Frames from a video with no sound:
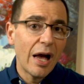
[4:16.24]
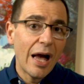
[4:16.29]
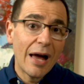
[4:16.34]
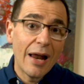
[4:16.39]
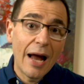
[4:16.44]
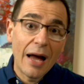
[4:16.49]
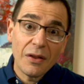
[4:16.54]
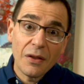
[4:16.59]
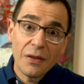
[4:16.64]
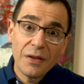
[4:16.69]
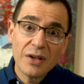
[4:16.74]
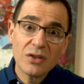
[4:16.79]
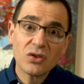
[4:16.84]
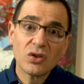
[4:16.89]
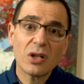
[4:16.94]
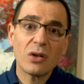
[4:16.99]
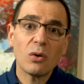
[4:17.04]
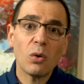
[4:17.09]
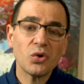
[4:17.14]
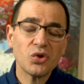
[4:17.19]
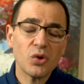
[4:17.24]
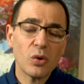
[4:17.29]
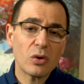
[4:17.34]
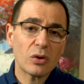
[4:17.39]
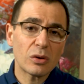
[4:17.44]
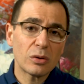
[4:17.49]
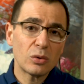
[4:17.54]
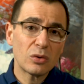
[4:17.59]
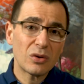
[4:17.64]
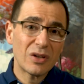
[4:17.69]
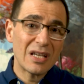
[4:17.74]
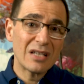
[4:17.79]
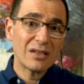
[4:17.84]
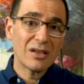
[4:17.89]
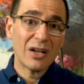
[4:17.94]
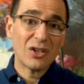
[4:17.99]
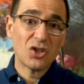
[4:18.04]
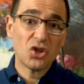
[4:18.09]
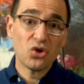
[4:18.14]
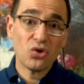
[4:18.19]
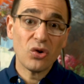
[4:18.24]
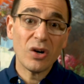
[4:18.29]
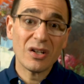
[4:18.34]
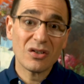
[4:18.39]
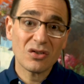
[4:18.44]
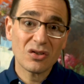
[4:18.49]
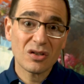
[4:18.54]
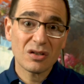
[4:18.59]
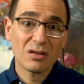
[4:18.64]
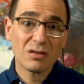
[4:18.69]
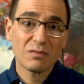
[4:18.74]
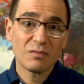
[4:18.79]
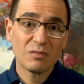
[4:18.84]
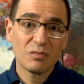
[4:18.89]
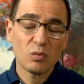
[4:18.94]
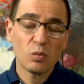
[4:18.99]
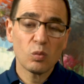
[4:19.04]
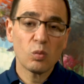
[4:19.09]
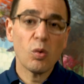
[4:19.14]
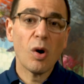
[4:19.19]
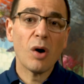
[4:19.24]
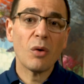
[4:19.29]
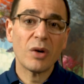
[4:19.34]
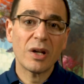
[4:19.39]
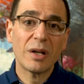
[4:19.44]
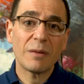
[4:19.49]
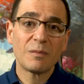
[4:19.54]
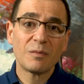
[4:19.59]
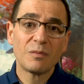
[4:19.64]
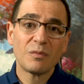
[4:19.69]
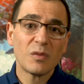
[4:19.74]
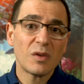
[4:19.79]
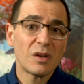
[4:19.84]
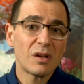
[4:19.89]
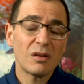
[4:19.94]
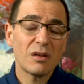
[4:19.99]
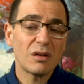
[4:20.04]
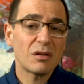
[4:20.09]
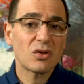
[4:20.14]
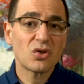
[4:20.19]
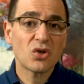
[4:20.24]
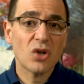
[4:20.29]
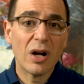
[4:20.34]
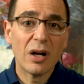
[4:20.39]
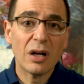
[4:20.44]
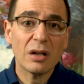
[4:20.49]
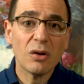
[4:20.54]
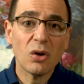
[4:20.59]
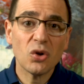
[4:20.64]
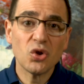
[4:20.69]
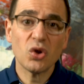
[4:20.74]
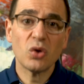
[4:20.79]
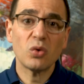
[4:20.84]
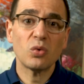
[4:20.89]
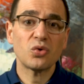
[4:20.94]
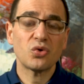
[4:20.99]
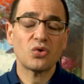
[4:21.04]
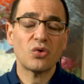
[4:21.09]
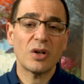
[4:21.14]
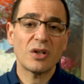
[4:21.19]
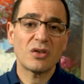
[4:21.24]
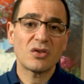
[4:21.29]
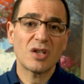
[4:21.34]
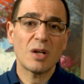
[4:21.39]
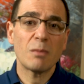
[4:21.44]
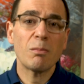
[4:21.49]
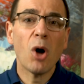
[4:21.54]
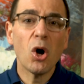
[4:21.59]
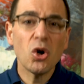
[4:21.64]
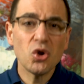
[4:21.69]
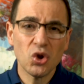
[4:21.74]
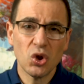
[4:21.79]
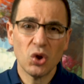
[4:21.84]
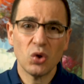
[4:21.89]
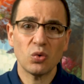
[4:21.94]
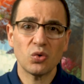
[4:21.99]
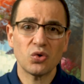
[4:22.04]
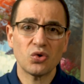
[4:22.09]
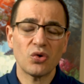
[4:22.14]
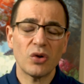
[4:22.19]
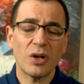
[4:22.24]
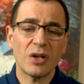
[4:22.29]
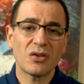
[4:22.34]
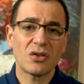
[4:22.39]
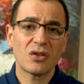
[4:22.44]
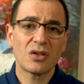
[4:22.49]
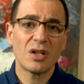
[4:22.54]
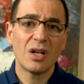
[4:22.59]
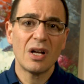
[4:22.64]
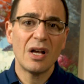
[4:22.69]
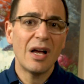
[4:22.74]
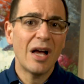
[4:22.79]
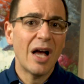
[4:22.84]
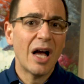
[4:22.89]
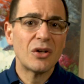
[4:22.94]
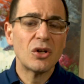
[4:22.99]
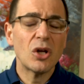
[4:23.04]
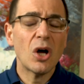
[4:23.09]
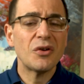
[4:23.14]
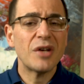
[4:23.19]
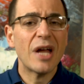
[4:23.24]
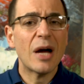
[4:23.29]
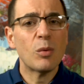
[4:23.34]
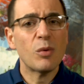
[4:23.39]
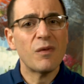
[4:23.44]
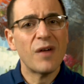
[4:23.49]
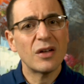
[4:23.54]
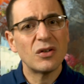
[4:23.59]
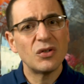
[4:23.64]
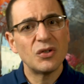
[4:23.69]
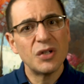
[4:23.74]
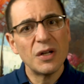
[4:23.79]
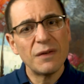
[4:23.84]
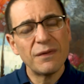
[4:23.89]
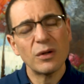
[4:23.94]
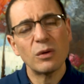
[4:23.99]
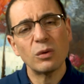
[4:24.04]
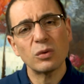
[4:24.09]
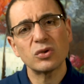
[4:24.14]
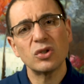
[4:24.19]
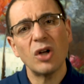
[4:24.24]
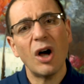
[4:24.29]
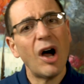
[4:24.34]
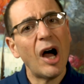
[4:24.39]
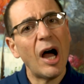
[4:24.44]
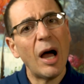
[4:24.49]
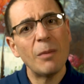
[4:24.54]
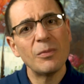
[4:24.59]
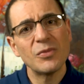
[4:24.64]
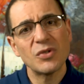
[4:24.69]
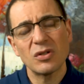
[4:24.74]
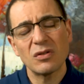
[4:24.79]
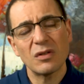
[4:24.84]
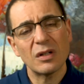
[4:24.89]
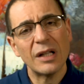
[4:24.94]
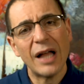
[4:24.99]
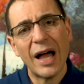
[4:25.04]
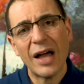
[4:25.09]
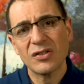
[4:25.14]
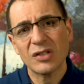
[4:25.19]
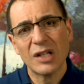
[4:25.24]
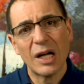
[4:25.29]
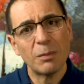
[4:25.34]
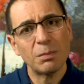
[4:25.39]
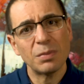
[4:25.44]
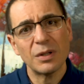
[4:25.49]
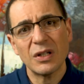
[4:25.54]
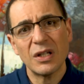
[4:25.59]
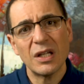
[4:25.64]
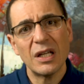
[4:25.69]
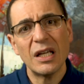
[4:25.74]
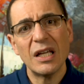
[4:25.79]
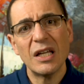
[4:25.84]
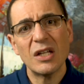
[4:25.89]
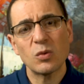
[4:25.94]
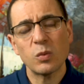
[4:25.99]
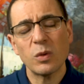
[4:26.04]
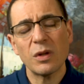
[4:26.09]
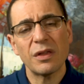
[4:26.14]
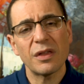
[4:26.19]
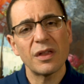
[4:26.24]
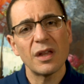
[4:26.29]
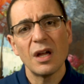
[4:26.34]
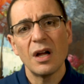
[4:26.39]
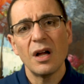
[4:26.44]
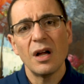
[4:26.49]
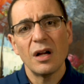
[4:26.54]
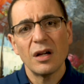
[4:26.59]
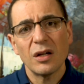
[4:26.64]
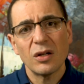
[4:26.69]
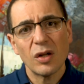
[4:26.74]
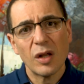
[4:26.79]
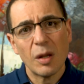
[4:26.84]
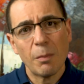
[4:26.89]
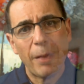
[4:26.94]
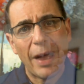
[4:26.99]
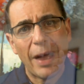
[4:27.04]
And other things can also include things like stress, worry, psychological stress, emotional stress. And no doubt we've had difficult times the last couple of years with, you know, the